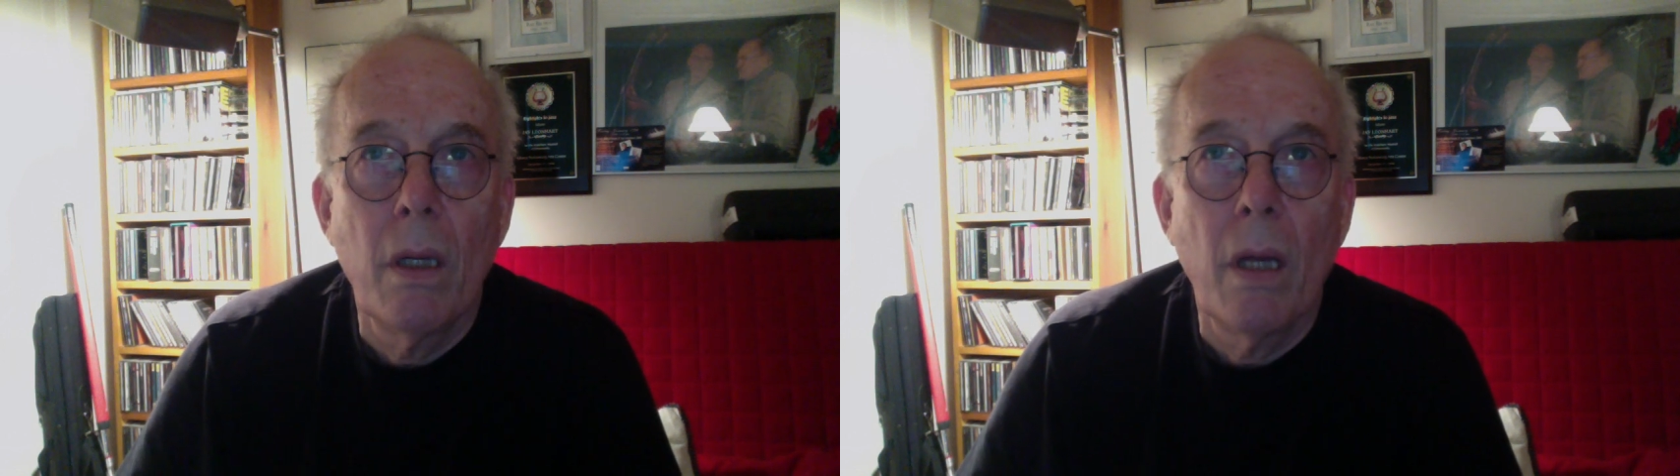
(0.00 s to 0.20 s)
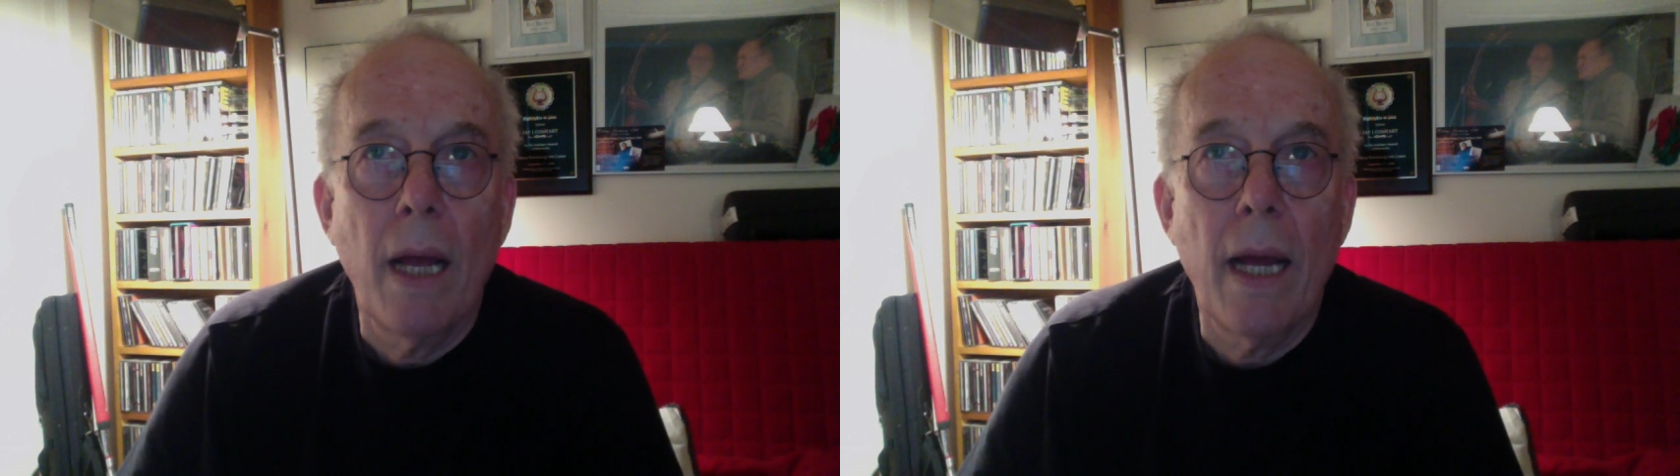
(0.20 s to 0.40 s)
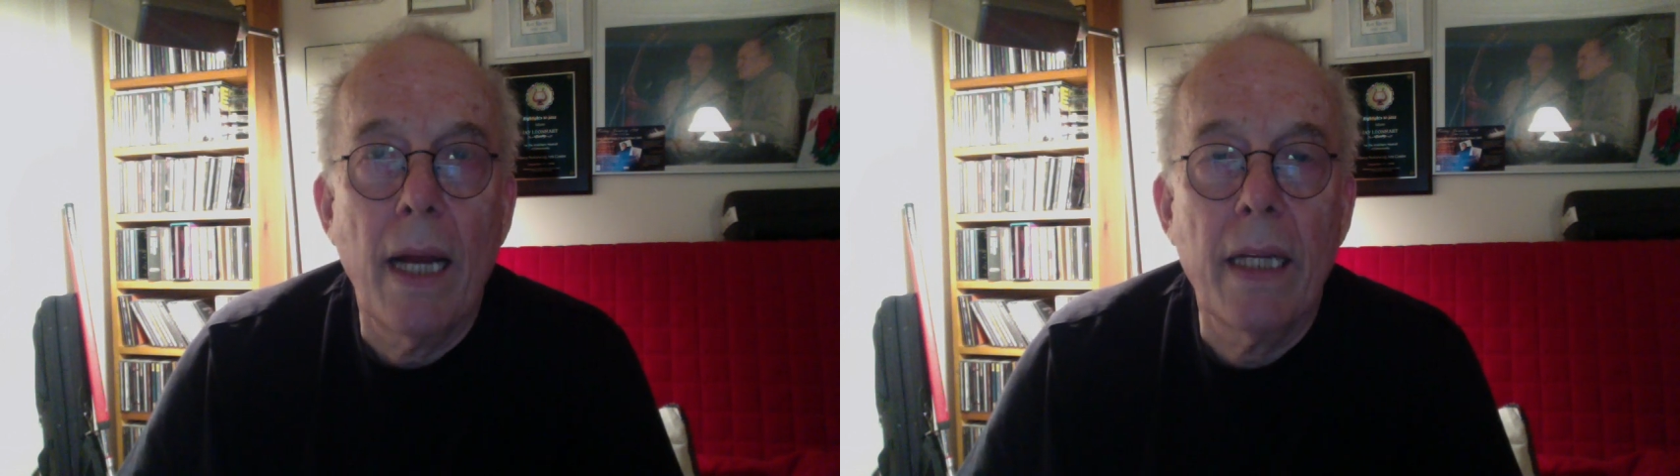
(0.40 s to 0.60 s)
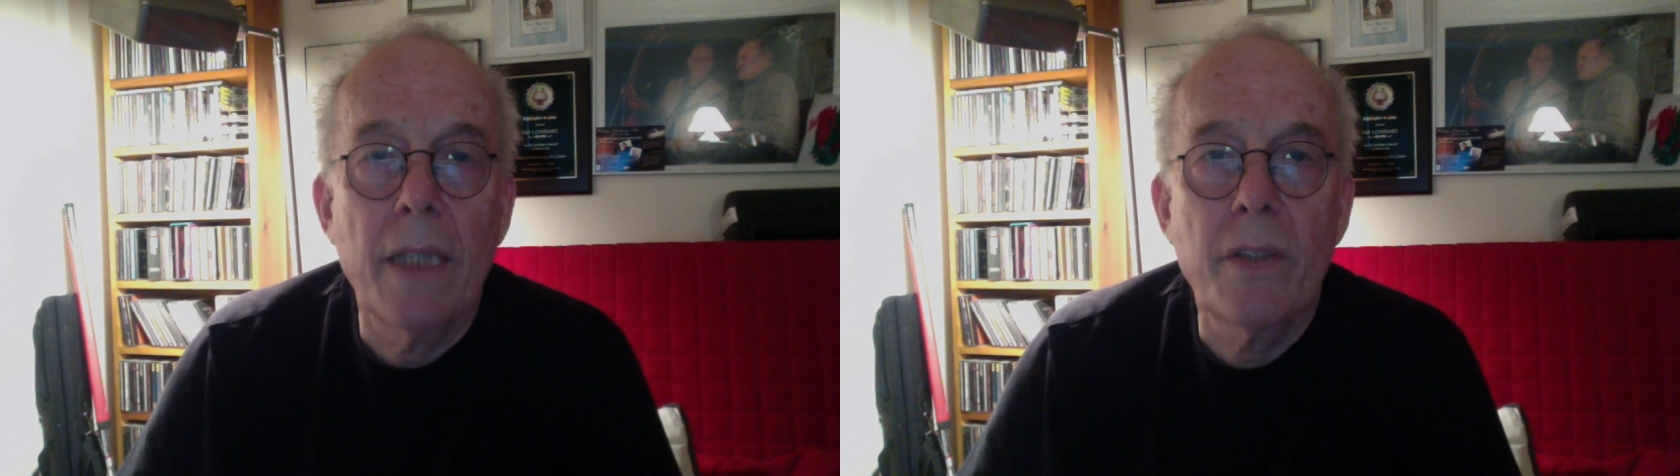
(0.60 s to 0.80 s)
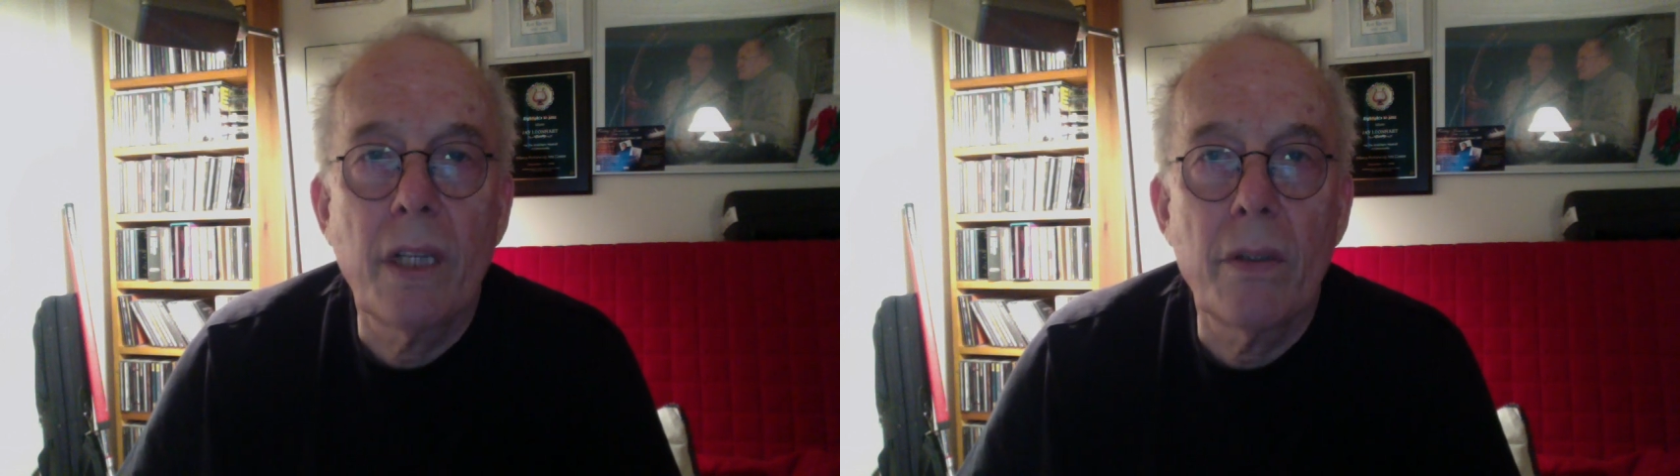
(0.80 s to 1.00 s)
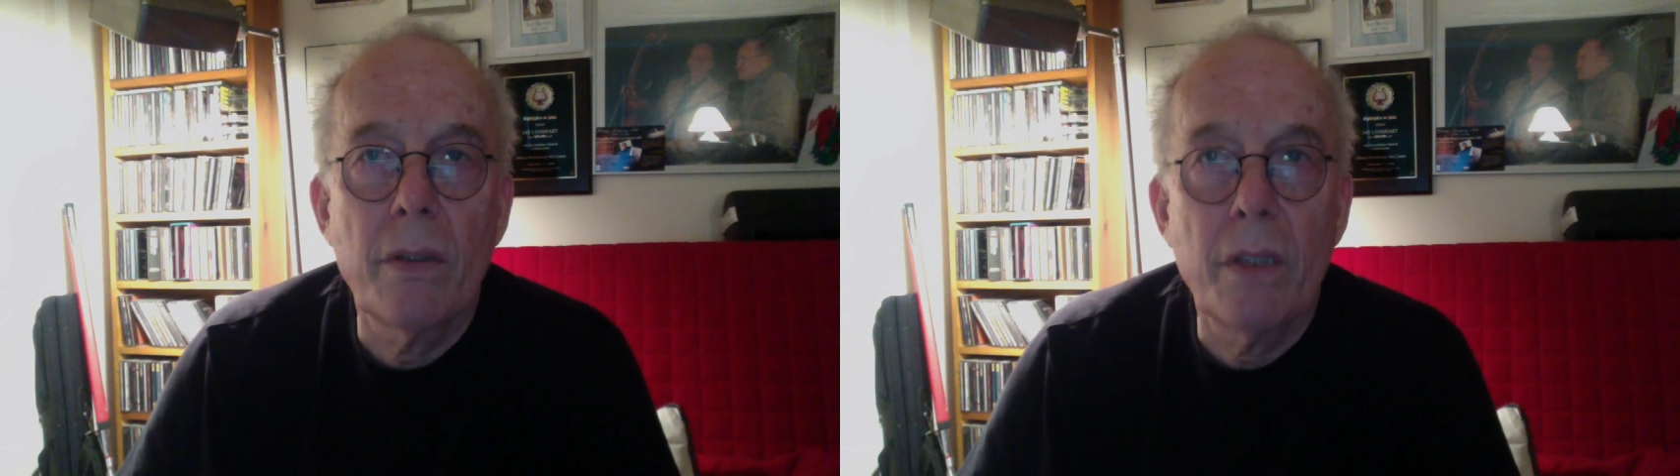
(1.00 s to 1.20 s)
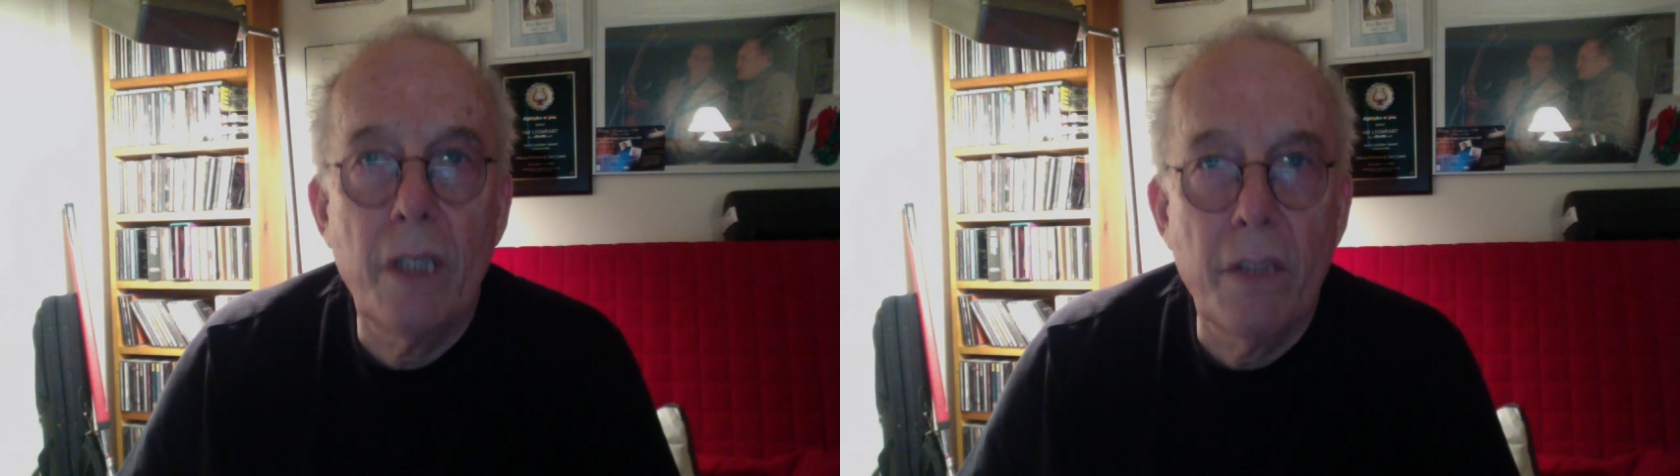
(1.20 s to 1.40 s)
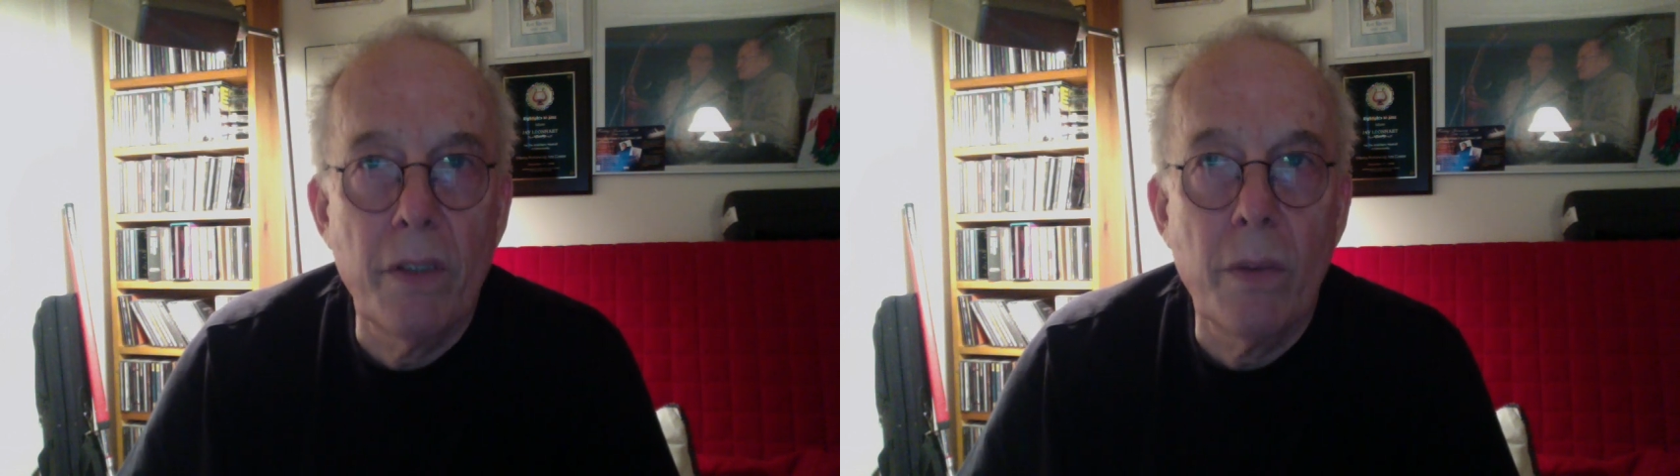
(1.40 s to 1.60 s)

And I guess they couldn't give it